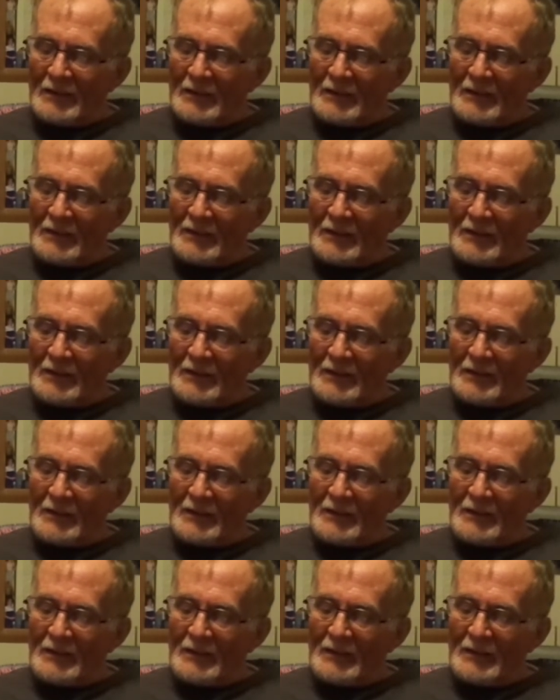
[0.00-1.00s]

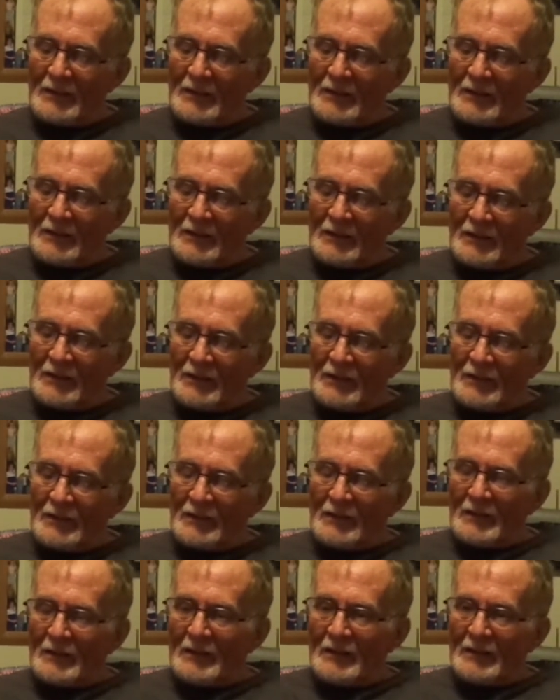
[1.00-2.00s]

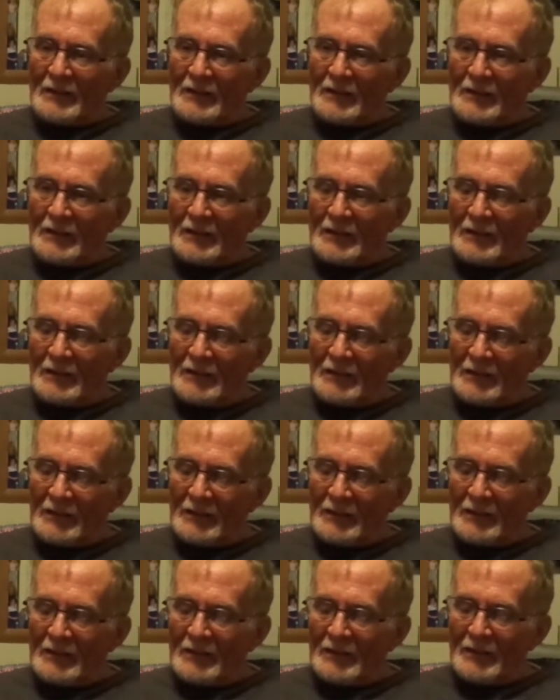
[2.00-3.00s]

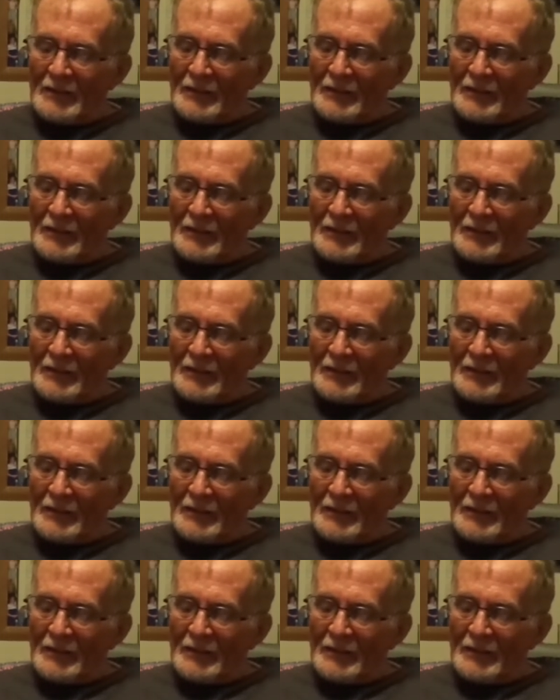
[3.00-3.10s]
This person isn't speaking.